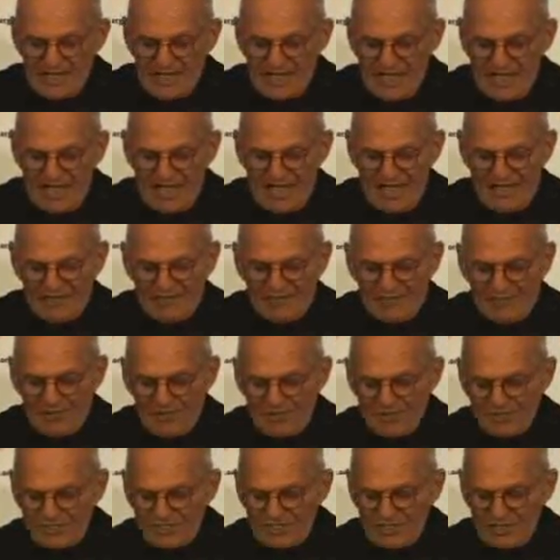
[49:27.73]
I have a
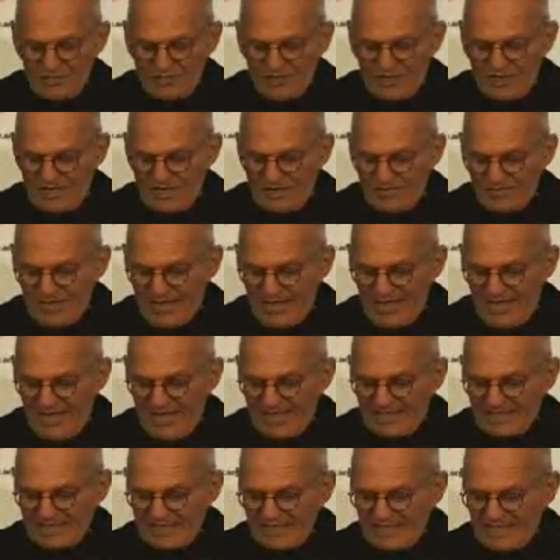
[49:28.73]
personal bug up my
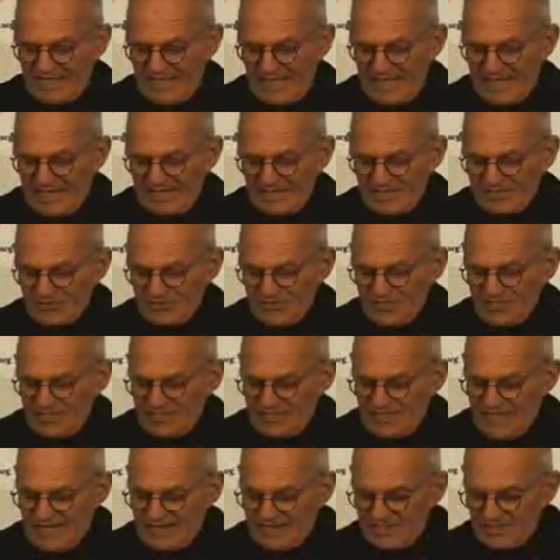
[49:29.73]
ass that gay history is
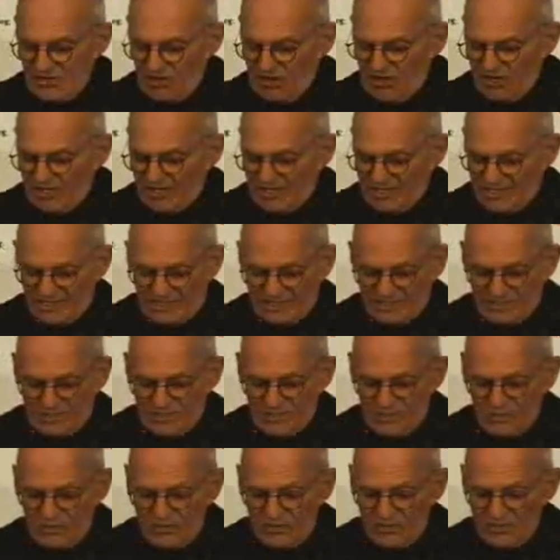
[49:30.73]
not taught in the
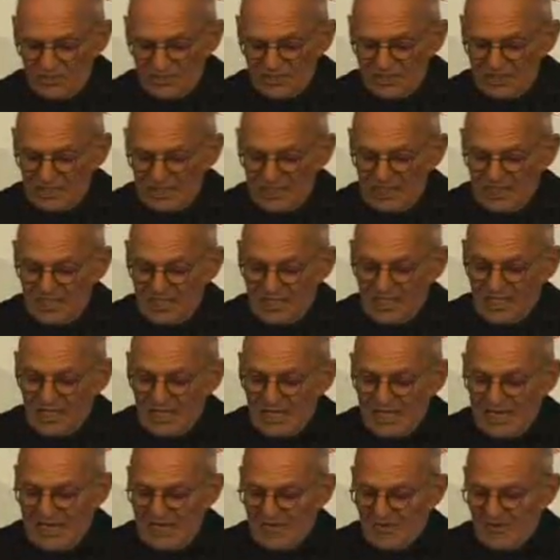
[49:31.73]
schools.
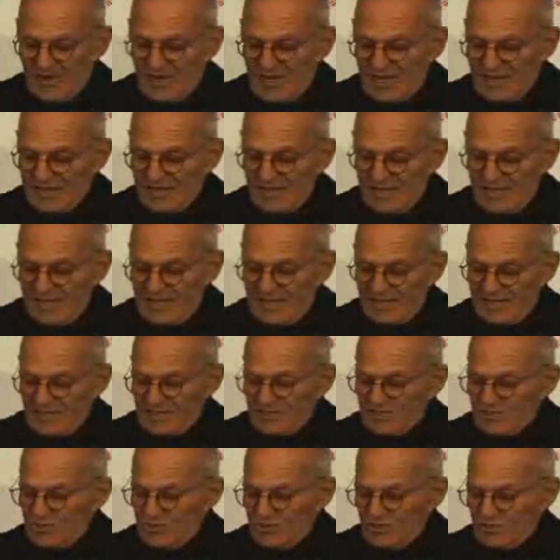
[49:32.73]
Abraham Lincoln
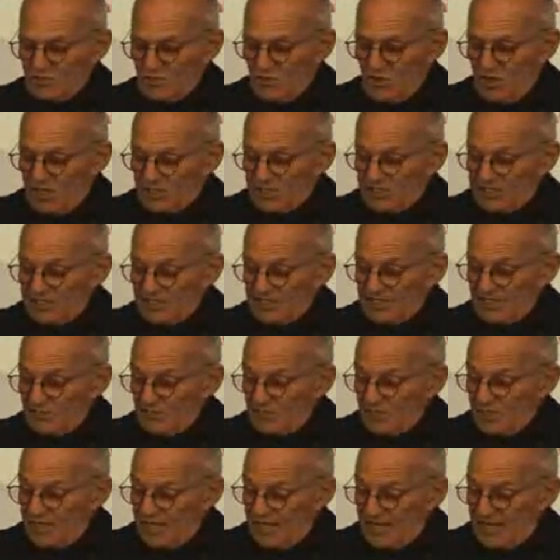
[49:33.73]
and George Washington
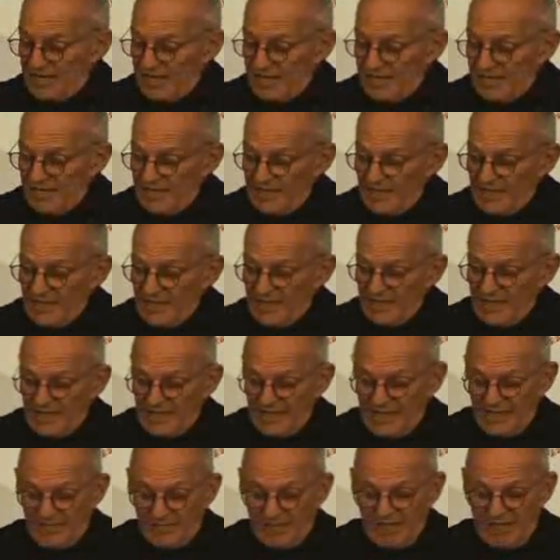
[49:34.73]
were gay.
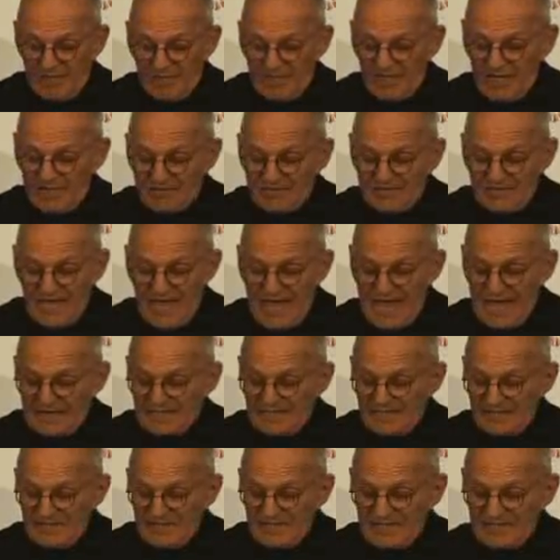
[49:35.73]
It may be up to
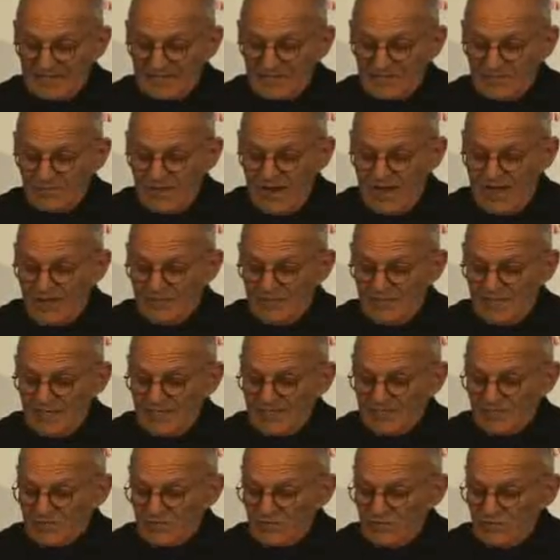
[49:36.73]
activists to ram
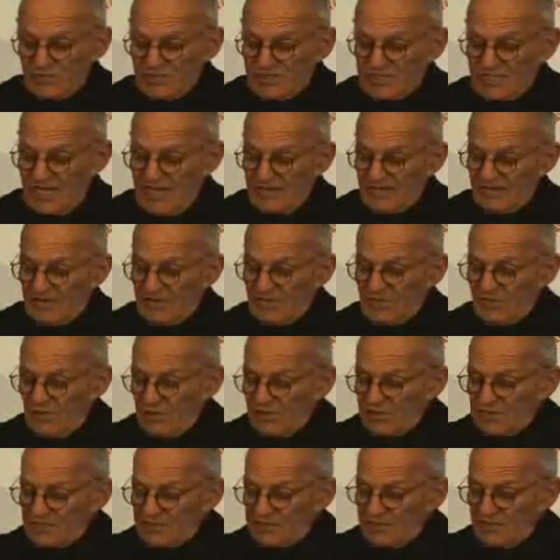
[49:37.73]
these truths down the
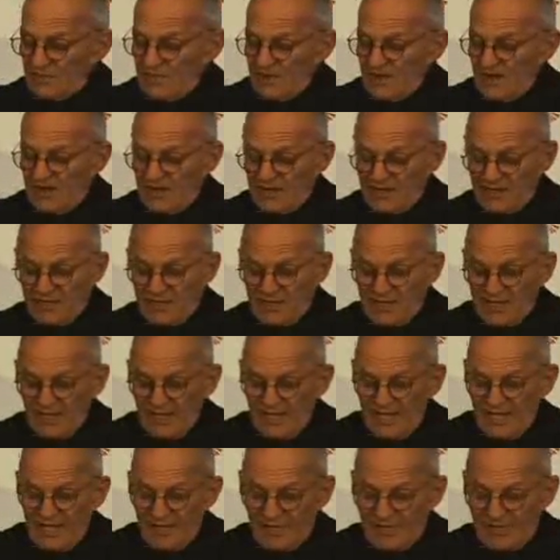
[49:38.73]
throats of America
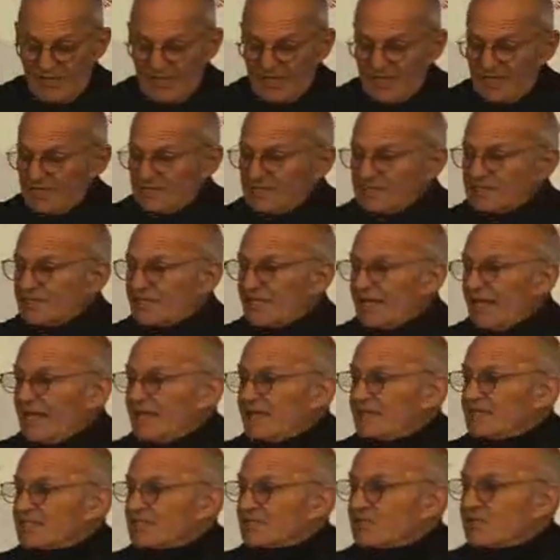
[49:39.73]
because gay
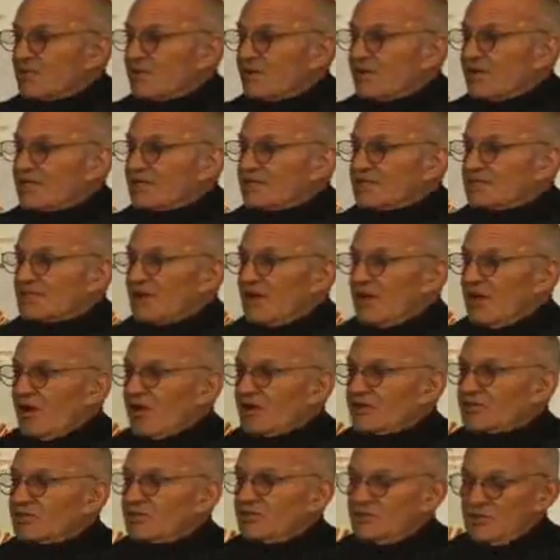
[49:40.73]
historians
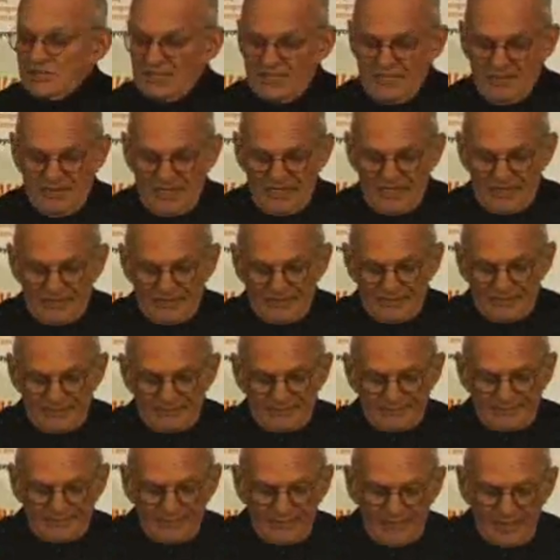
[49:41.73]
are too timid.
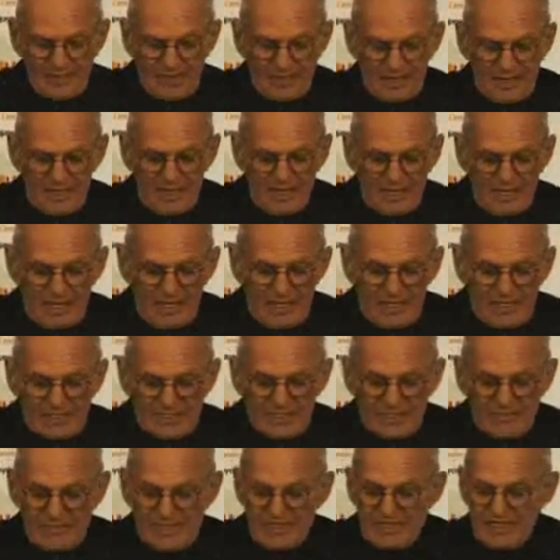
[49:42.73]

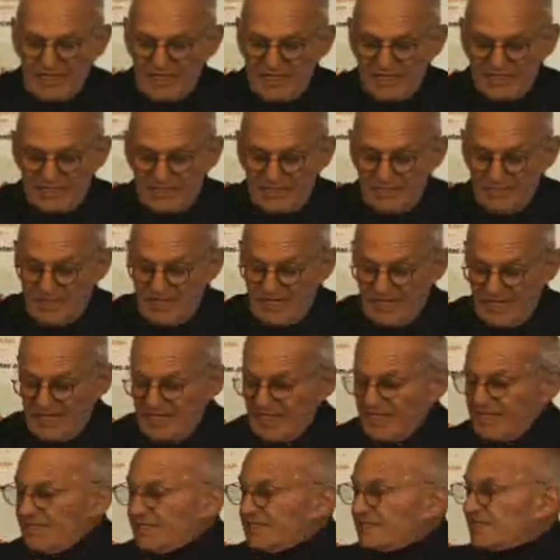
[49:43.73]

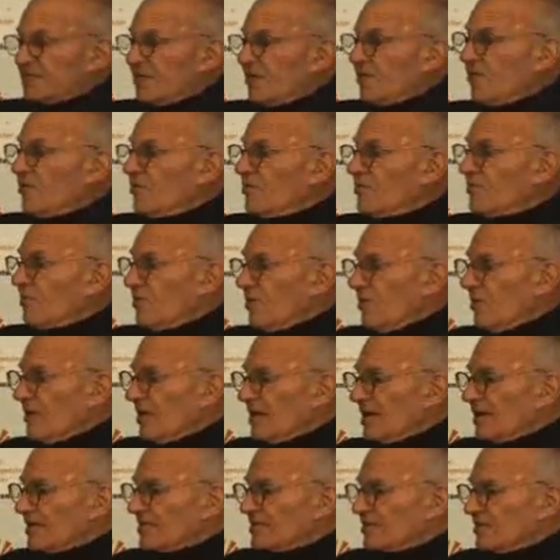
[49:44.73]
Timidity is so
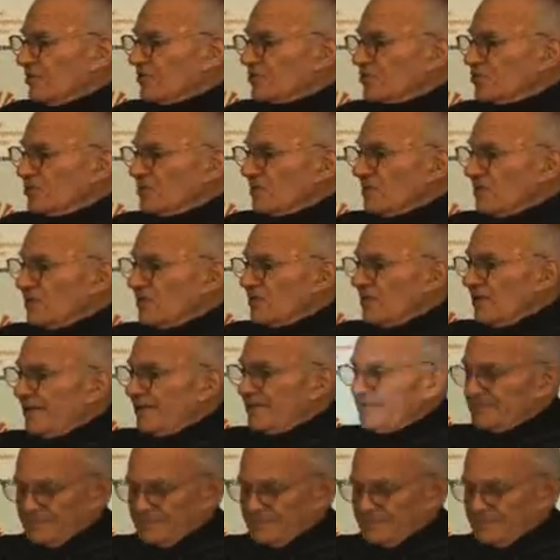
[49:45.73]
boring, don't you agree?